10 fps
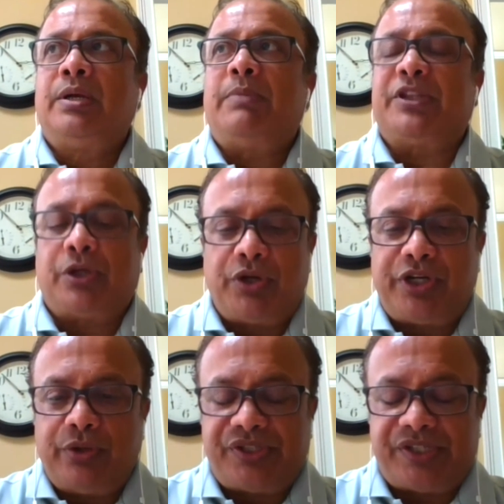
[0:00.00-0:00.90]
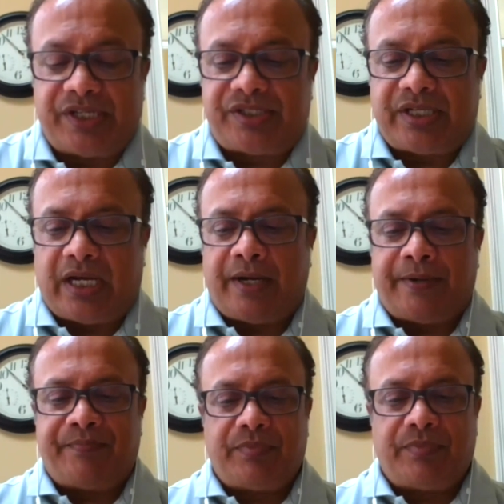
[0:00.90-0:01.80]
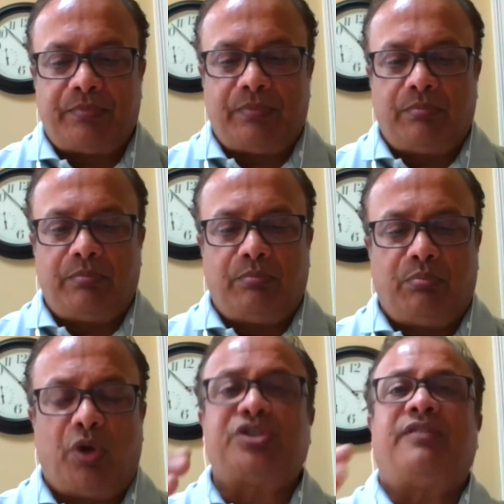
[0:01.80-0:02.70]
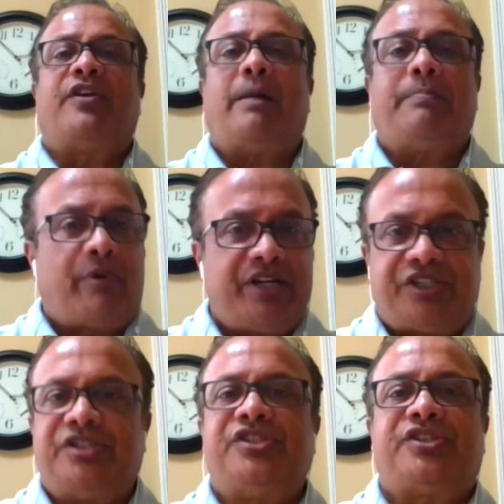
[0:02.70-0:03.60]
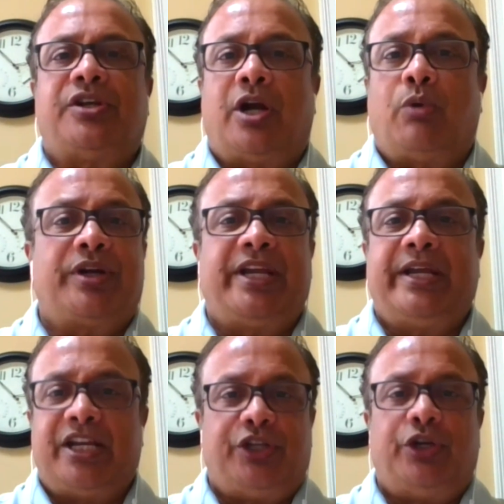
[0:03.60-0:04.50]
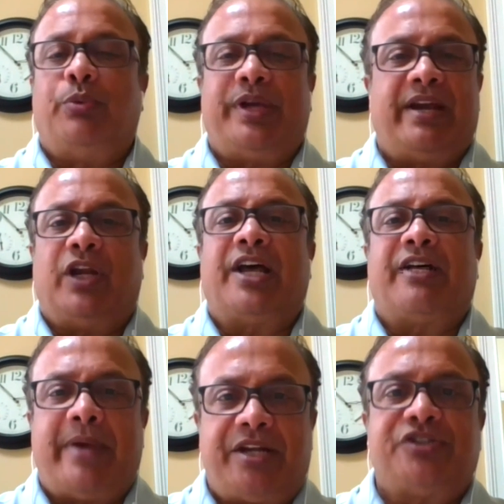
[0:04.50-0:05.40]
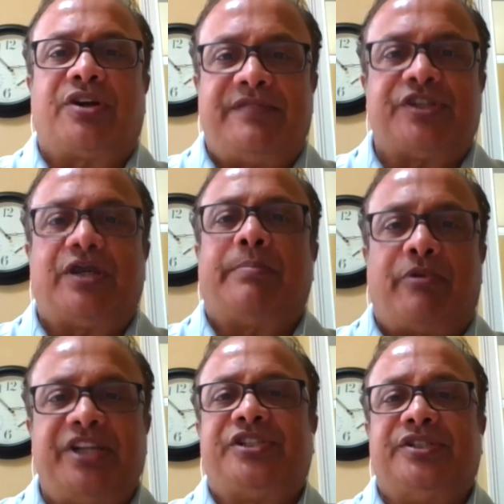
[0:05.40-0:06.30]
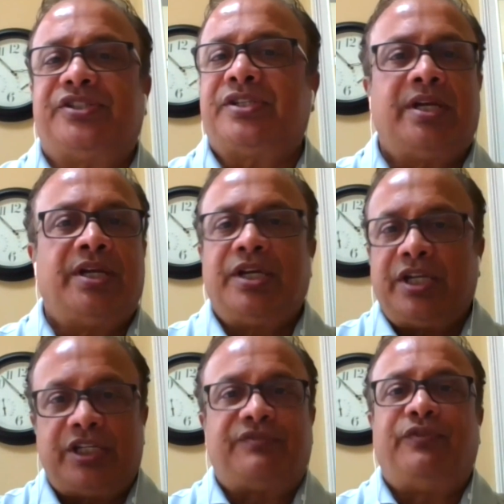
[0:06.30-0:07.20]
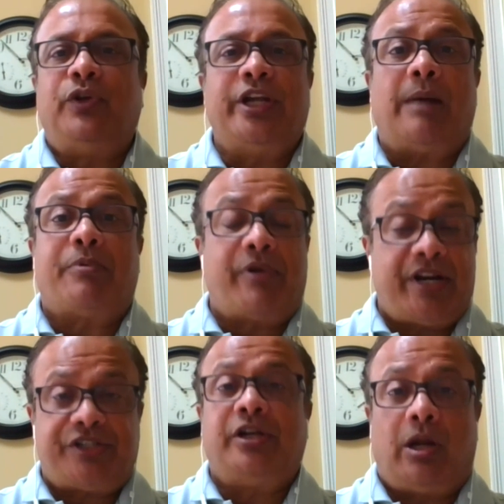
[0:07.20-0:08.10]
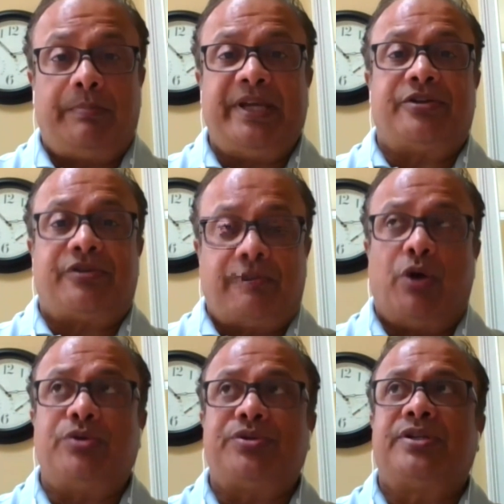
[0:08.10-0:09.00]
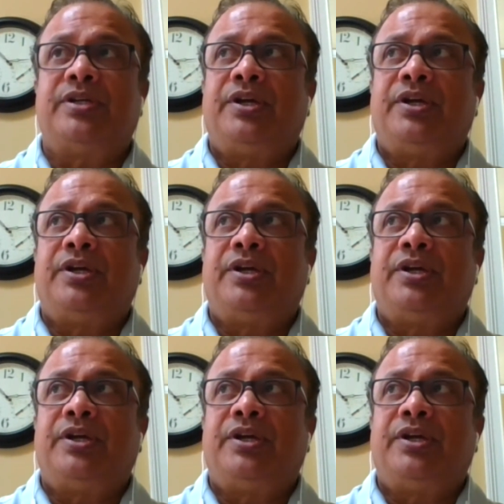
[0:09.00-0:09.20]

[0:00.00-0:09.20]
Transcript: But the good news is most of our operations are working. As you know, we have a lot of managed service operations. It's fully operational, albeit remote.